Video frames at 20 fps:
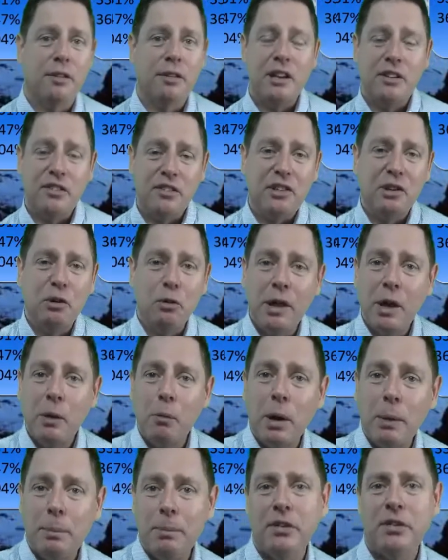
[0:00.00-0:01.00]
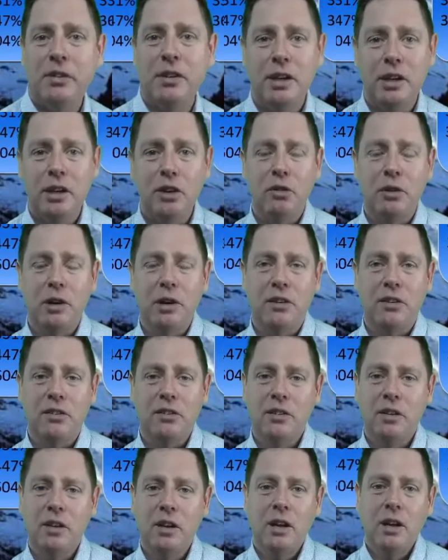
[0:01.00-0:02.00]
That's still that 1%
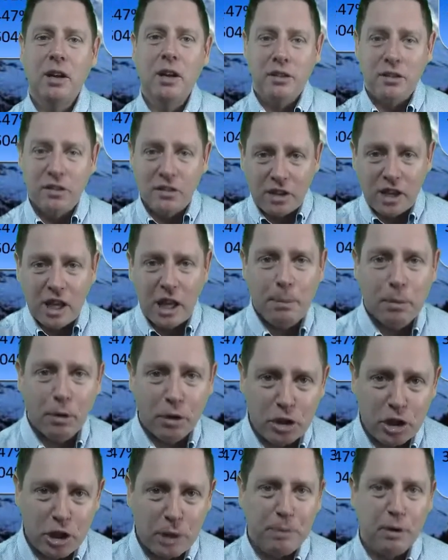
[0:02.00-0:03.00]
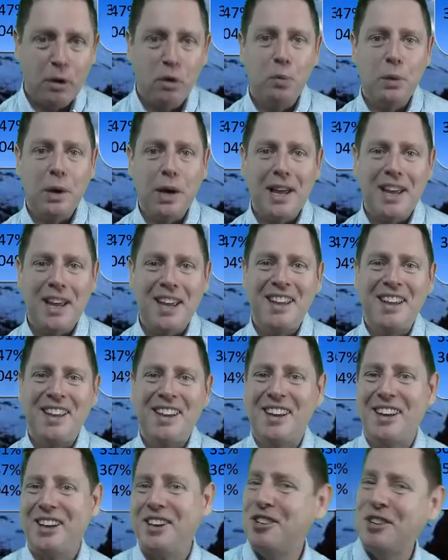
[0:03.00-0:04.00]
increase. Just keep on chipping away
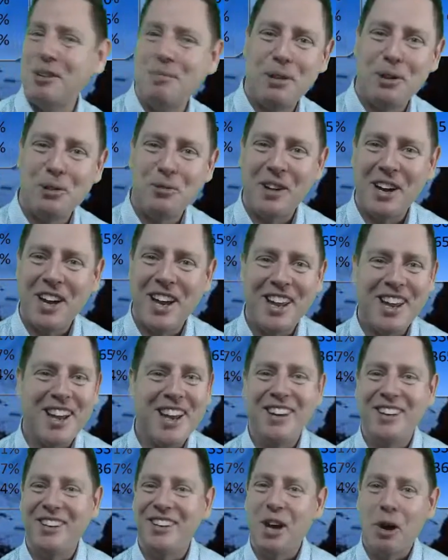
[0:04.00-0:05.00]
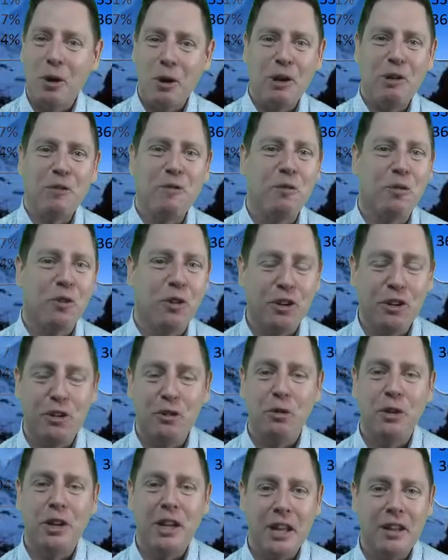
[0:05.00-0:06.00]
and going for it.
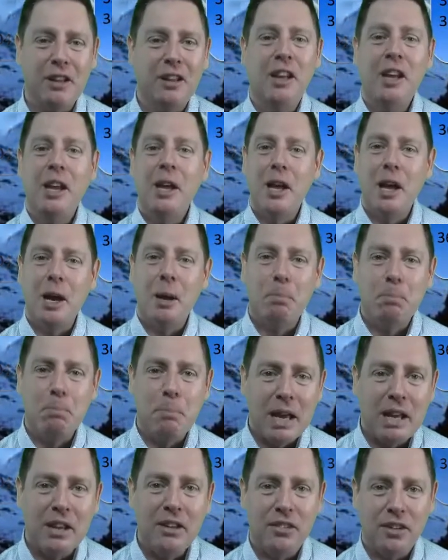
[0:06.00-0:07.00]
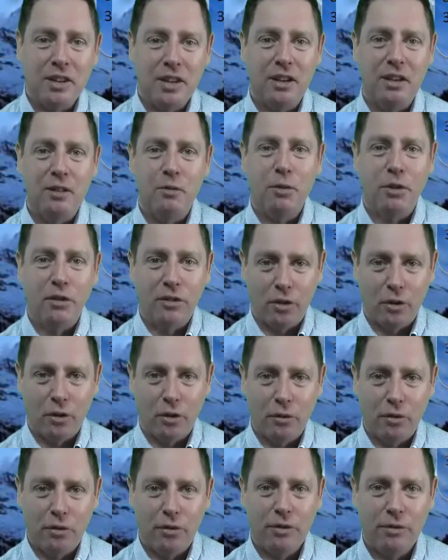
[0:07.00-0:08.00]
You'll get amazing
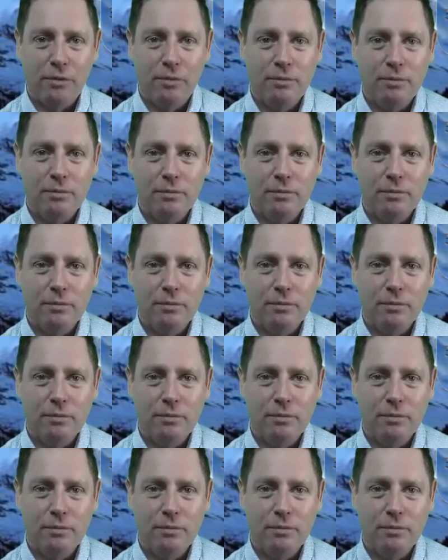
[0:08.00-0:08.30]
results.